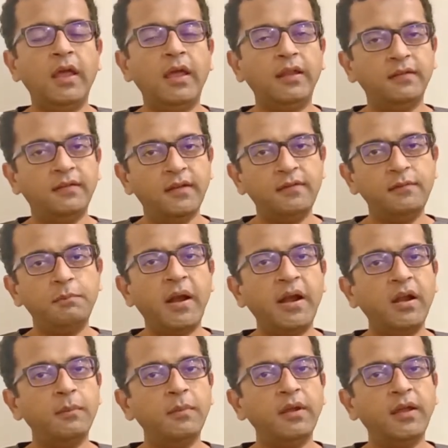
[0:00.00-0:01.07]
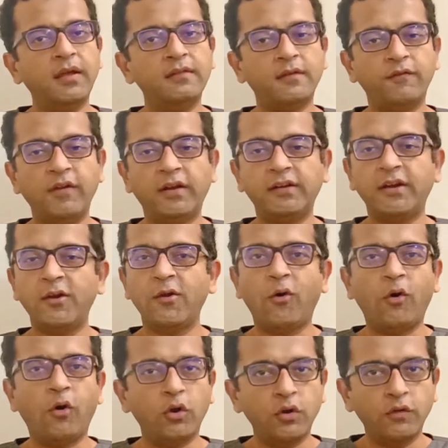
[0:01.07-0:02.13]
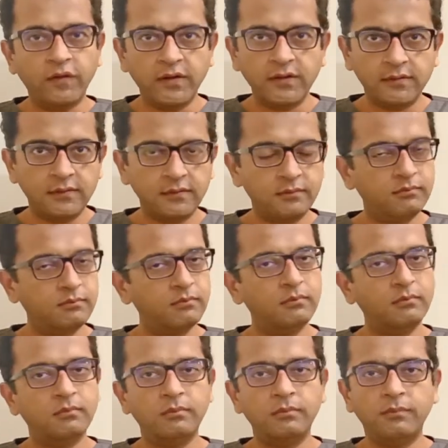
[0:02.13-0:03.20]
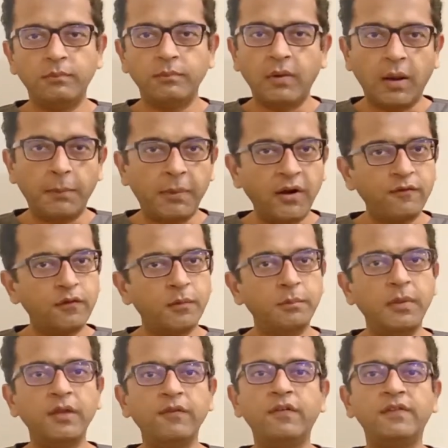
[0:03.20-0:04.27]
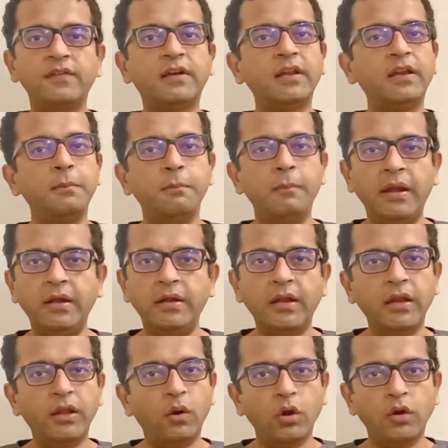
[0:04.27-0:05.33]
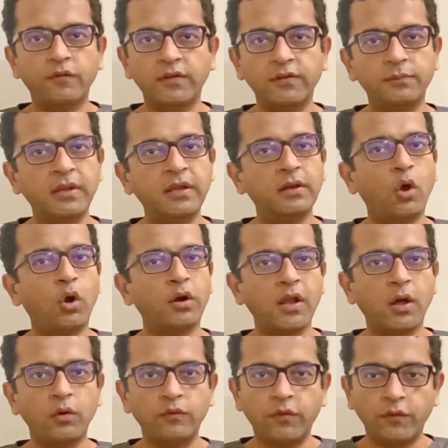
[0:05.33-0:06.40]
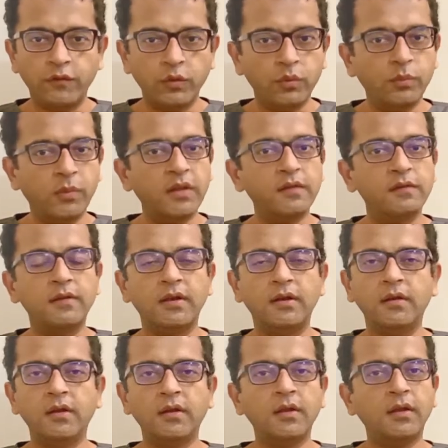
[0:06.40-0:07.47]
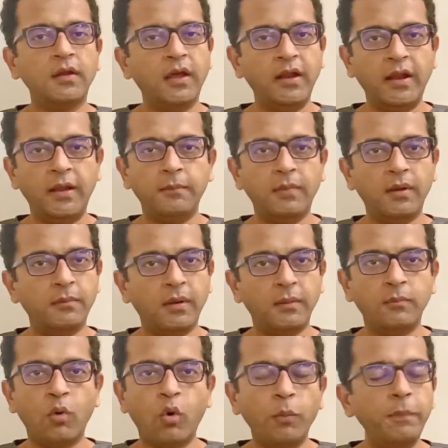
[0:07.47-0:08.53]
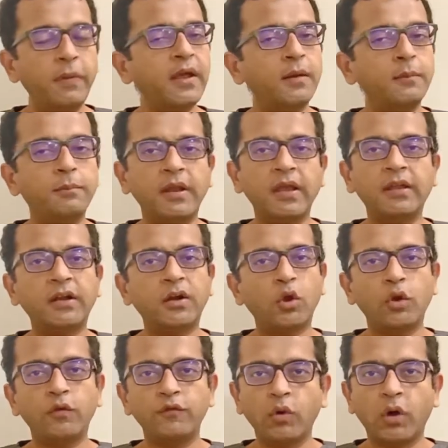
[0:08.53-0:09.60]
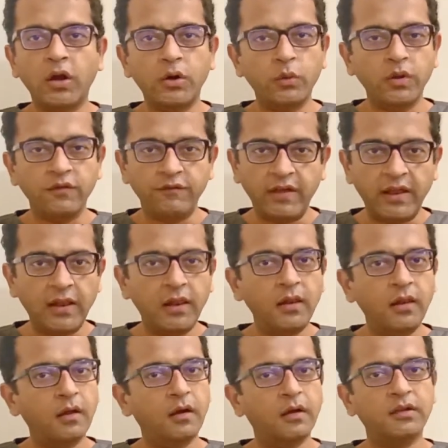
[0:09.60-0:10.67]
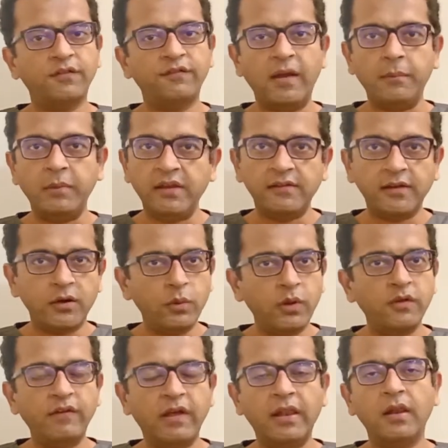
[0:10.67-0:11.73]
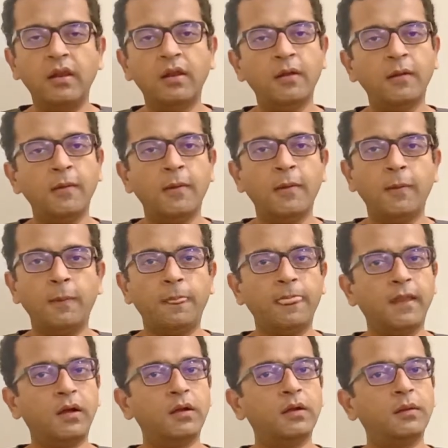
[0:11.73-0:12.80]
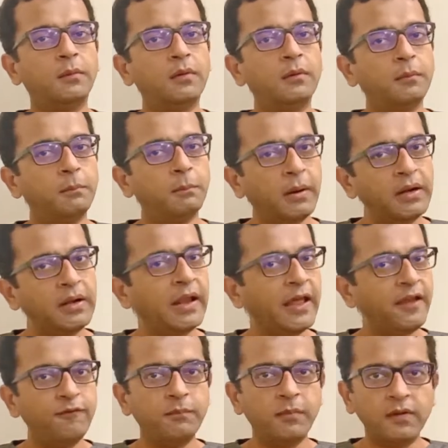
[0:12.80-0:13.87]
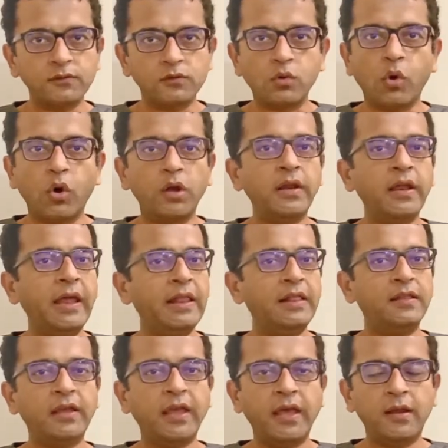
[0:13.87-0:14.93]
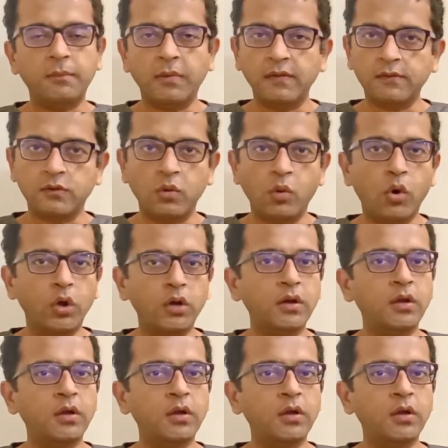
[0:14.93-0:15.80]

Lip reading: This pandemic has affected all of us, apart from being physically, mentally, all of us being locked down for a few months, and I'm hoping and praying that all of you are doing well, the families are doing well. But life must go on, healthcare must go on.